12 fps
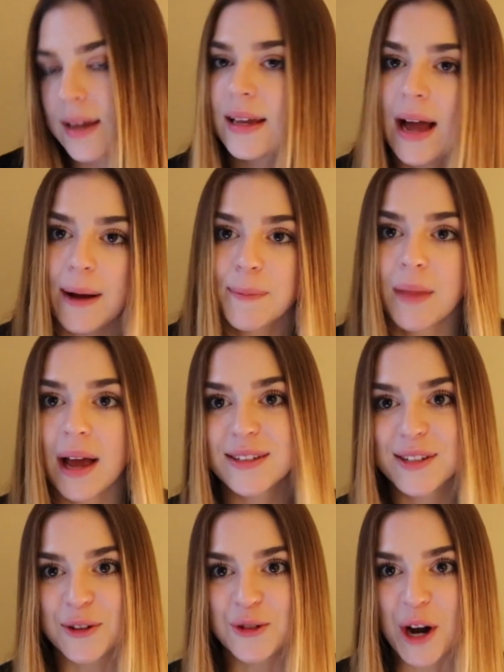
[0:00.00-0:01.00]
yeah, I
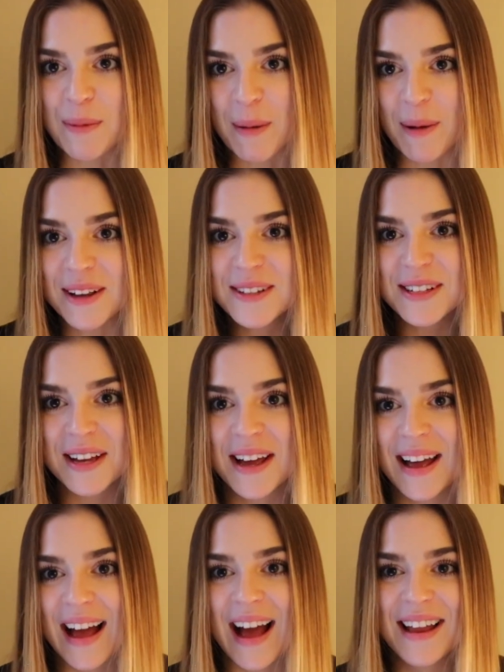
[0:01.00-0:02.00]
still tried my best.
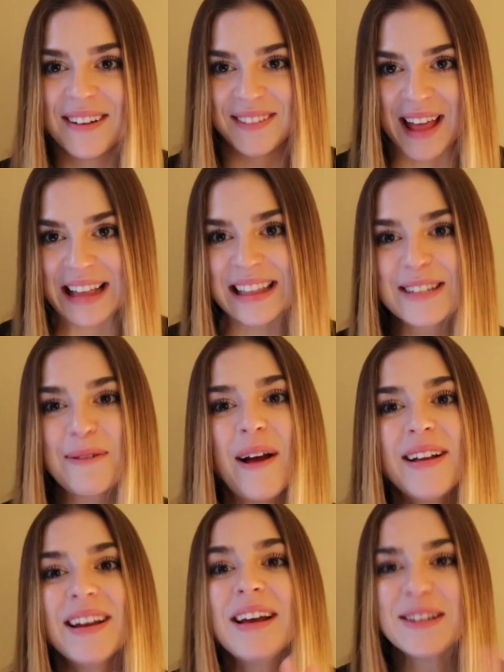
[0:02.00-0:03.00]
I don't like this
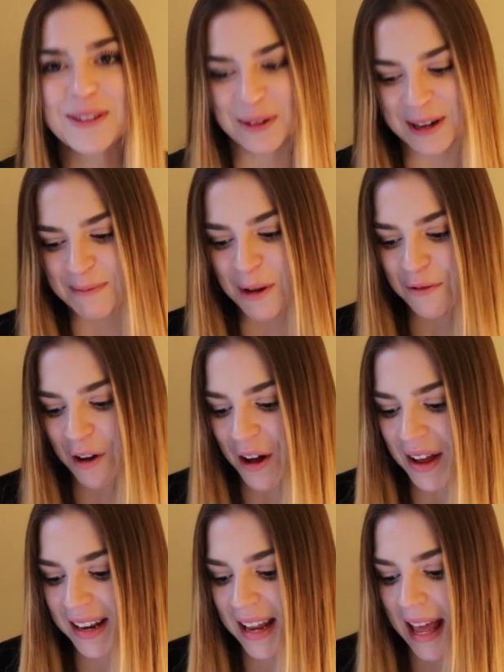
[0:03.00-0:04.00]
one, so we're gonna move
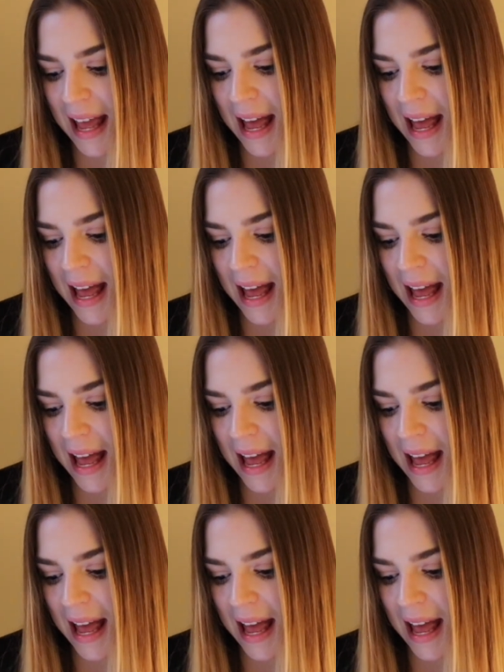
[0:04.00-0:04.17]
on.